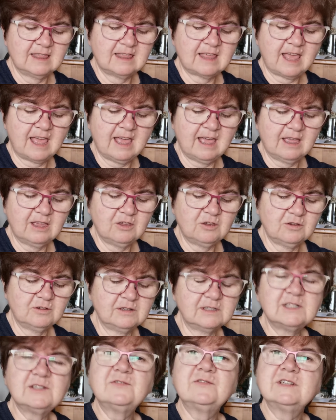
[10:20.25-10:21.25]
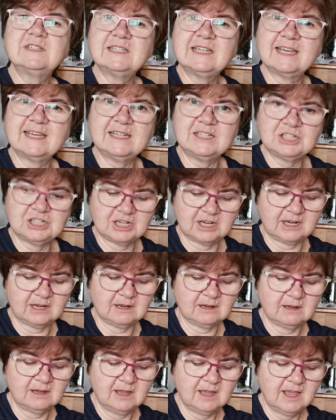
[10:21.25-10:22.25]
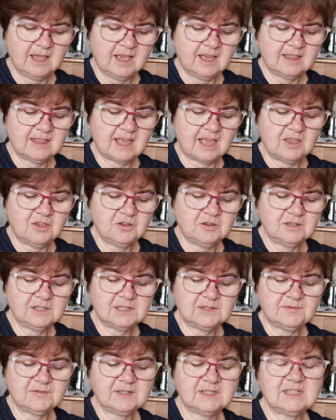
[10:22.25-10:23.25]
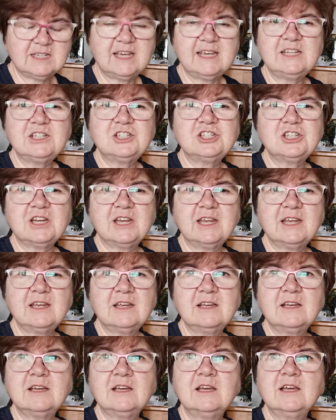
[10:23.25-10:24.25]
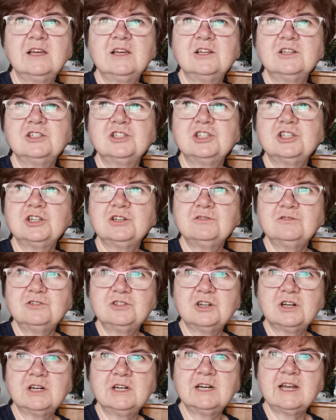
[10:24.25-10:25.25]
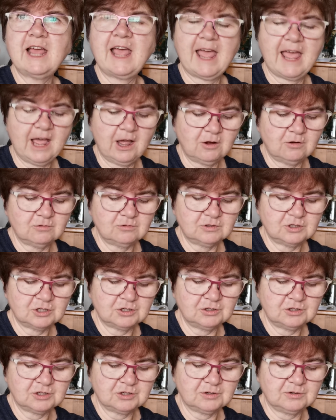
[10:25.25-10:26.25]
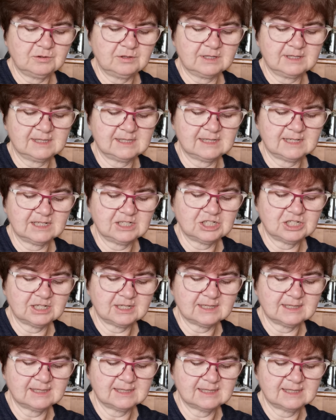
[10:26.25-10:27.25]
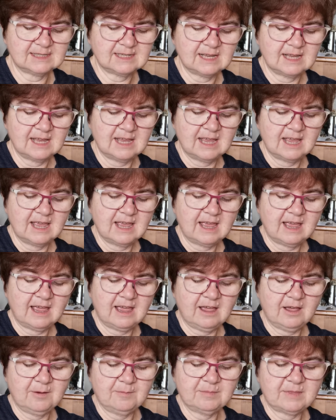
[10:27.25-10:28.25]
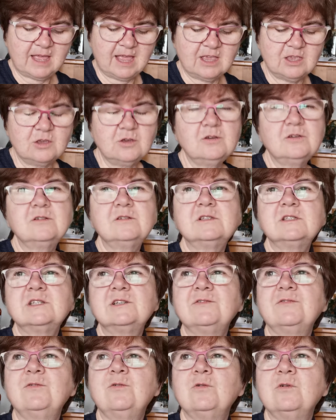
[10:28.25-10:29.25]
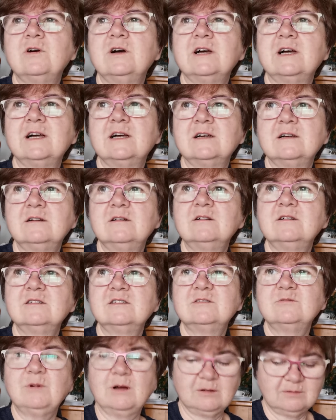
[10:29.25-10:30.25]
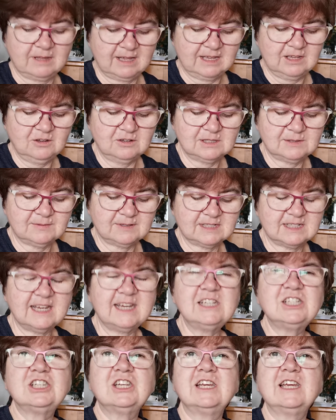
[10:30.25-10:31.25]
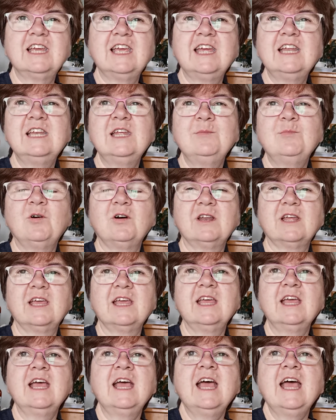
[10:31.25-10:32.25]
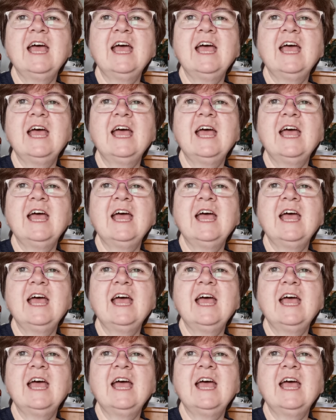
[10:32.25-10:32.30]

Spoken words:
They're used for teaching. They're used for teaching children how to do the stitches. They're used for, they're used for teaching anybody.